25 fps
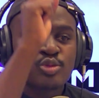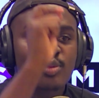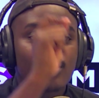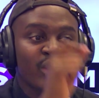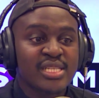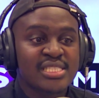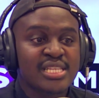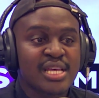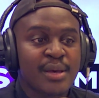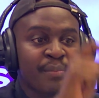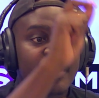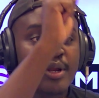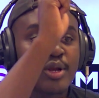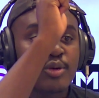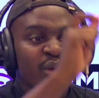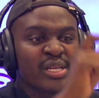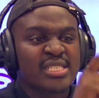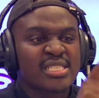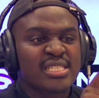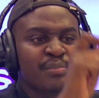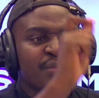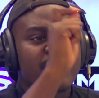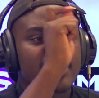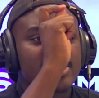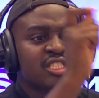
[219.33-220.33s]
wakes up
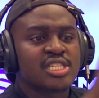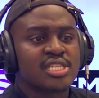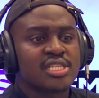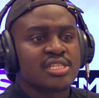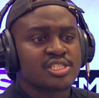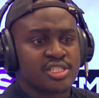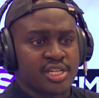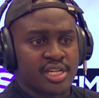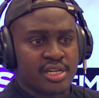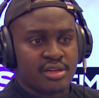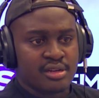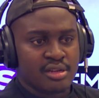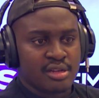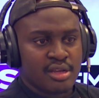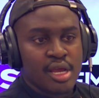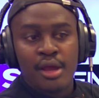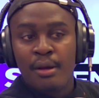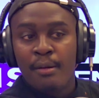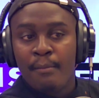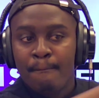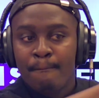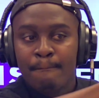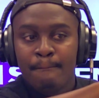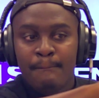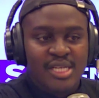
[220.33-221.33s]
the children.
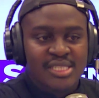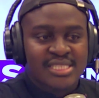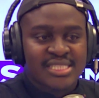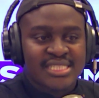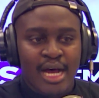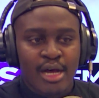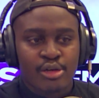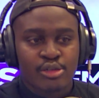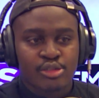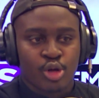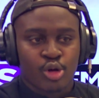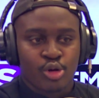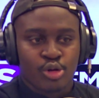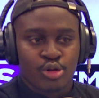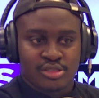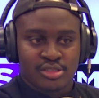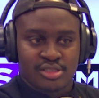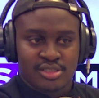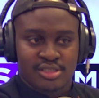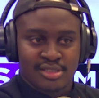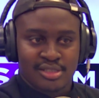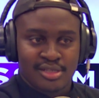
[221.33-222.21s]
Most households